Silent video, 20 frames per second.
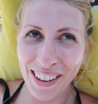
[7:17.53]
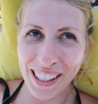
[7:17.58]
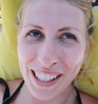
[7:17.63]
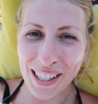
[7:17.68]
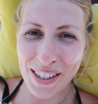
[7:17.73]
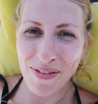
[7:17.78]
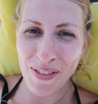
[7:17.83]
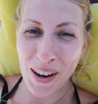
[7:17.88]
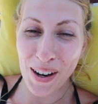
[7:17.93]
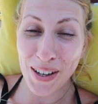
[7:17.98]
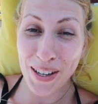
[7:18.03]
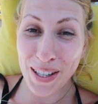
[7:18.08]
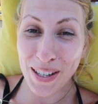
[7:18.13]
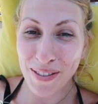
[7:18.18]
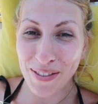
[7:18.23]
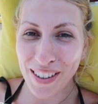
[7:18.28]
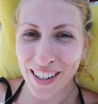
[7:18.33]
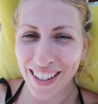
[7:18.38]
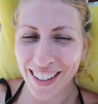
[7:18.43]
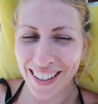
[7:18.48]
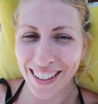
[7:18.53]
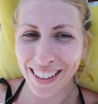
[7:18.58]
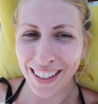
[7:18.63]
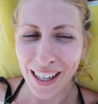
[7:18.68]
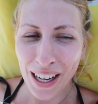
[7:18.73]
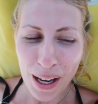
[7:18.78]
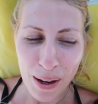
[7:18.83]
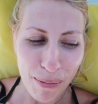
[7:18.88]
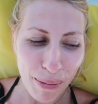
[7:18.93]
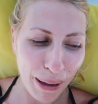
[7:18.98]
we did most of it
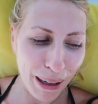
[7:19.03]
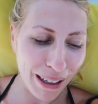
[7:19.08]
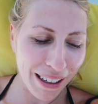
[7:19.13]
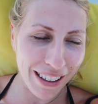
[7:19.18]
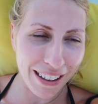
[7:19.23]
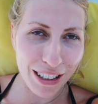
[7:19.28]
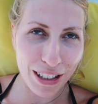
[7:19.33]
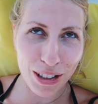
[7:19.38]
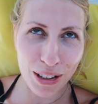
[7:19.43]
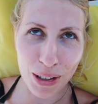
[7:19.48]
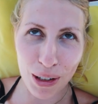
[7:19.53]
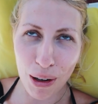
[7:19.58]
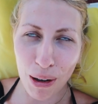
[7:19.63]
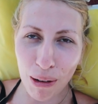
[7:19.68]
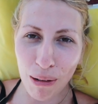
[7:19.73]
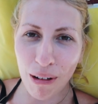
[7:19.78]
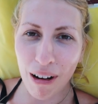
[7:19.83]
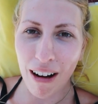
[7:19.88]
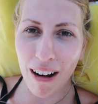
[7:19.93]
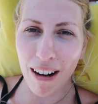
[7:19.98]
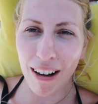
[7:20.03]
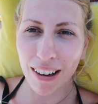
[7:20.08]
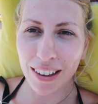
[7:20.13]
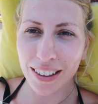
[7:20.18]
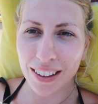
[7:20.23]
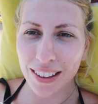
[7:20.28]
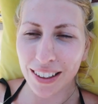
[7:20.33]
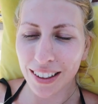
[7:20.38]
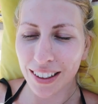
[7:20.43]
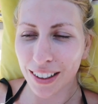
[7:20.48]
but it is so
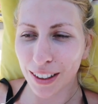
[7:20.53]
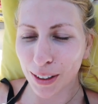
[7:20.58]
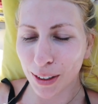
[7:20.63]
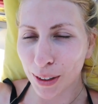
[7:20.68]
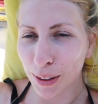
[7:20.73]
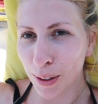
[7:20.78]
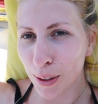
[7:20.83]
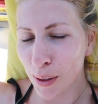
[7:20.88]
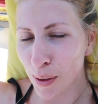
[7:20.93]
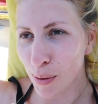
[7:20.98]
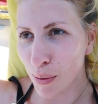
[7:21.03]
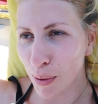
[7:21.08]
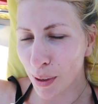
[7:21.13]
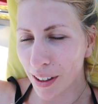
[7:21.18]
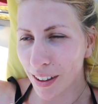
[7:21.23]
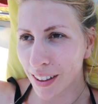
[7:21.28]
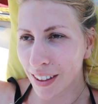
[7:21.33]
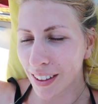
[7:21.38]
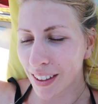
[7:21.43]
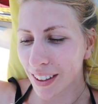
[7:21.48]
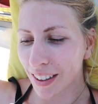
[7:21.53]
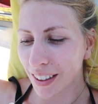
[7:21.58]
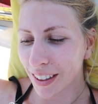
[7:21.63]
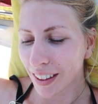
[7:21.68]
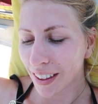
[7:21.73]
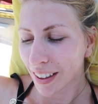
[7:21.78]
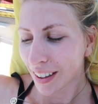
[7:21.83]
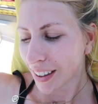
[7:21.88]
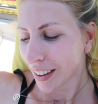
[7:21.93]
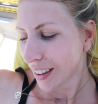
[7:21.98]
hot because there's no wind
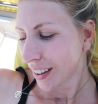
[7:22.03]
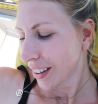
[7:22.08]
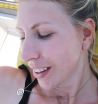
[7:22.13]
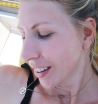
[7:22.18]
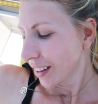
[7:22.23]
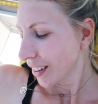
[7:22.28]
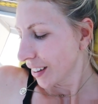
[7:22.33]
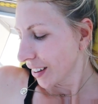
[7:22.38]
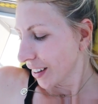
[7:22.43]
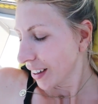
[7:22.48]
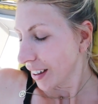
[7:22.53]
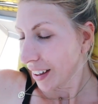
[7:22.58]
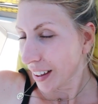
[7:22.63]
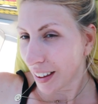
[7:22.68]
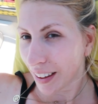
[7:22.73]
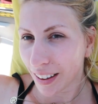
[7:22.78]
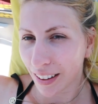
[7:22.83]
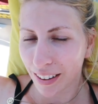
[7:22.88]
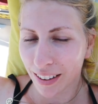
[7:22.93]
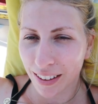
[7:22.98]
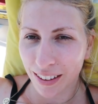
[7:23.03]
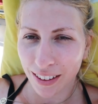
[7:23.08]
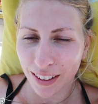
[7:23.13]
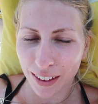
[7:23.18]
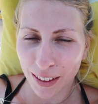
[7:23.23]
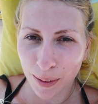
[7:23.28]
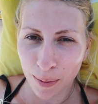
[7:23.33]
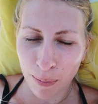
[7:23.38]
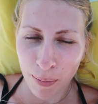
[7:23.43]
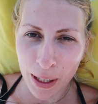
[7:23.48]
and
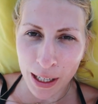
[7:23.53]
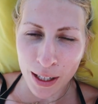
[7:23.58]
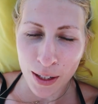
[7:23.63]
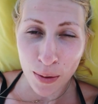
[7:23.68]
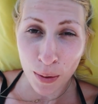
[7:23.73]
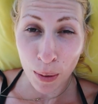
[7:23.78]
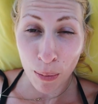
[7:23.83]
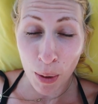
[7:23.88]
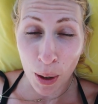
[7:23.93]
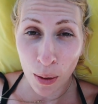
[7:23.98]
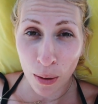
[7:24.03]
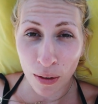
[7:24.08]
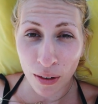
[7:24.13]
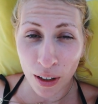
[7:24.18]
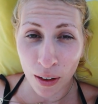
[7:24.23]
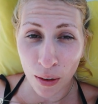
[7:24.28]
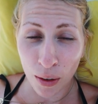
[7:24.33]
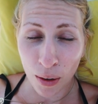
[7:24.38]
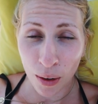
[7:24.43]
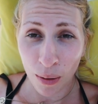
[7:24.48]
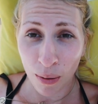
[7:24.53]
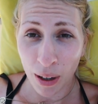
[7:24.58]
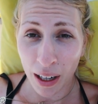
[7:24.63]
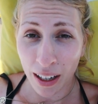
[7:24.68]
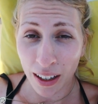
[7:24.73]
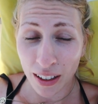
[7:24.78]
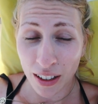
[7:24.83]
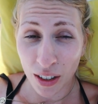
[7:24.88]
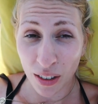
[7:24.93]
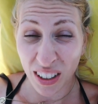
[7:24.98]
it means we're motoring all the
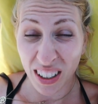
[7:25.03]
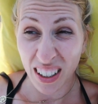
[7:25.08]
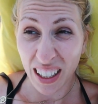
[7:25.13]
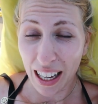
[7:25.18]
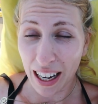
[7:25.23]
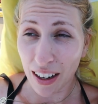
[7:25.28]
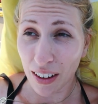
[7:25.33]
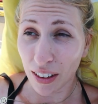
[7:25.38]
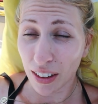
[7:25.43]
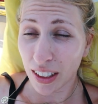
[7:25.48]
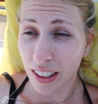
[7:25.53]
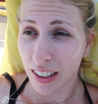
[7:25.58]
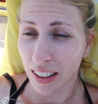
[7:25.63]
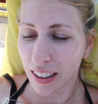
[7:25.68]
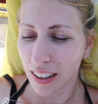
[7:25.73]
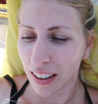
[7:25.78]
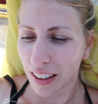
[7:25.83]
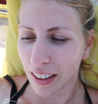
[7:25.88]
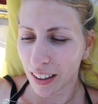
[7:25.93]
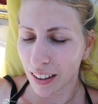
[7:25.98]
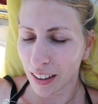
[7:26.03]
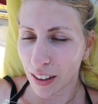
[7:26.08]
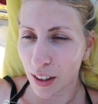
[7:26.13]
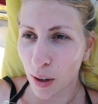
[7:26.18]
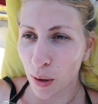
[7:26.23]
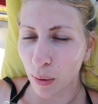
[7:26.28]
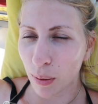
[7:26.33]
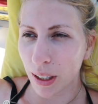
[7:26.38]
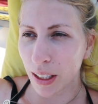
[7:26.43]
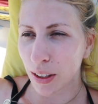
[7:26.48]
way so it's loud and
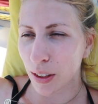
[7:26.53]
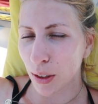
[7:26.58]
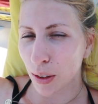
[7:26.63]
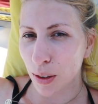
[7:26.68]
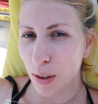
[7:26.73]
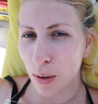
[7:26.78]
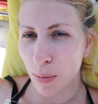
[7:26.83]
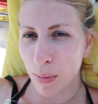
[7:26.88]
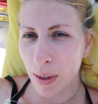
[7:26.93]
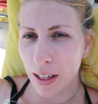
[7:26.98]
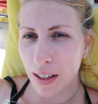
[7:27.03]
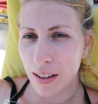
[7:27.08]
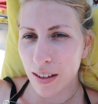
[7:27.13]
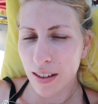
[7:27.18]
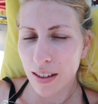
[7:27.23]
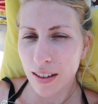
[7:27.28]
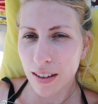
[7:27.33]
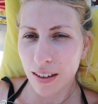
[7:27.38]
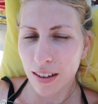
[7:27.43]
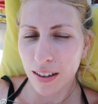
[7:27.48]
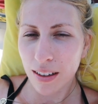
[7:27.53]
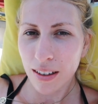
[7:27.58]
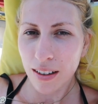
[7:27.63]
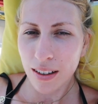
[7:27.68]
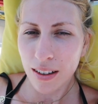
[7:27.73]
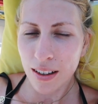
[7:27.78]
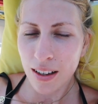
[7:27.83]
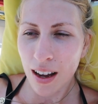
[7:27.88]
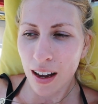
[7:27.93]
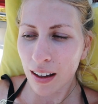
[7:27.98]
no wind also means
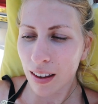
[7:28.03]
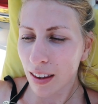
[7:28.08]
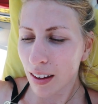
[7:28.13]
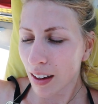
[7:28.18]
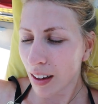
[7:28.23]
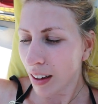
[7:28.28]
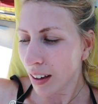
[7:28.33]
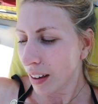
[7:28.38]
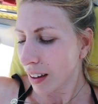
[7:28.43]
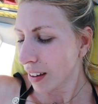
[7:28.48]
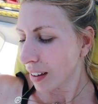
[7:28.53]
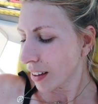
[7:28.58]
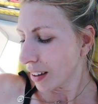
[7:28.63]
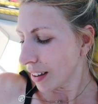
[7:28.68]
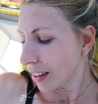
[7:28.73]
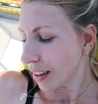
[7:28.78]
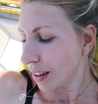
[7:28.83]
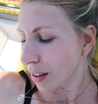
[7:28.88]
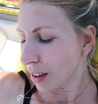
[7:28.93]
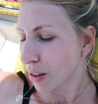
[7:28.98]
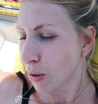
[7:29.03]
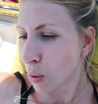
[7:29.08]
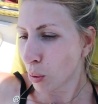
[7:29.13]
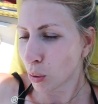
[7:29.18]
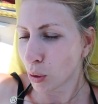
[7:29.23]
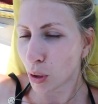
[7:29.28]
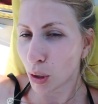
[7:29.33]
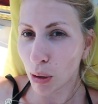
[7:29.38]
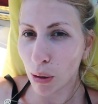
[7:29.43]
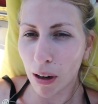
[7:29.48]
nothing that
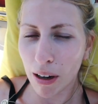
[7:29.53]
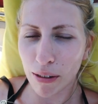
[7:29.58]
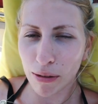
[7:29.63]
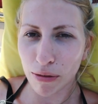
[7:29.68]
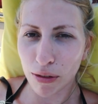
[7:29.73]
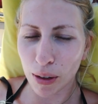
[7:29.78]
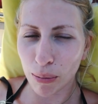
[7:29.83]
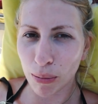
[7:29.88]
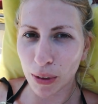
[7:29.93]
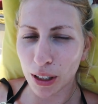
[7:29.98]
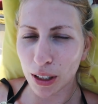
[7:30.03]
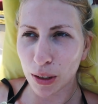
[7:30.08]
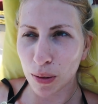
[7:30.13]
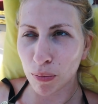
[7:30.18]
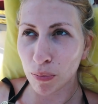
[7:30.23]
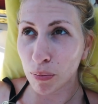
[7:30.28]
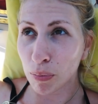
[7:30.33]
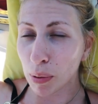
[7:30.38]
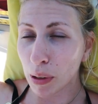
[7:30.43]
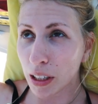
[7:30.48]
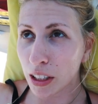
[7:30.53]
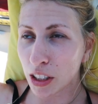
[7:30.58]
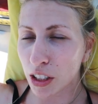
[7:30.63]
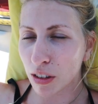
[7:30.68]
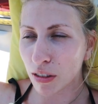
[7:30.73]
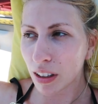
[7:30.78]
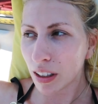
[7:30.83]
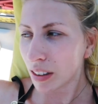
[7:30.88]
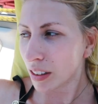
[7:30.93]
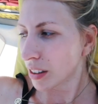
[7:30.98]
cools you up from this
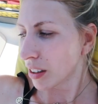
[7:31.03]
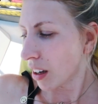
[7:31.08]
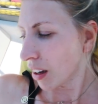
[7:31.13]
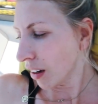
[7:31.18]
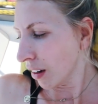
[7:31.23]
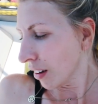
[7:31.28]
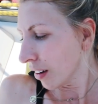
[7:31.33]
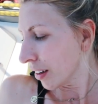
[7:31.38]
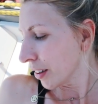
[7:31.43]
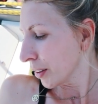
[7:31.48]
blistering sun